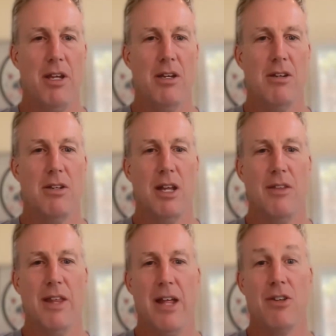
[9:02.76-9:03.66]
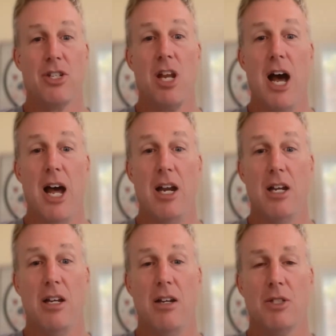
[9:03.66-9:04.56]
and there's not,
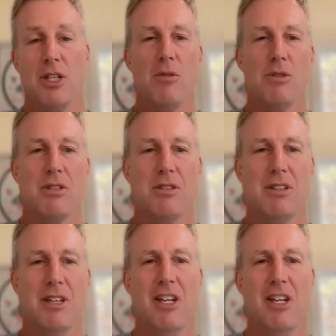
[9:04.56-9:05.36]
which I thought was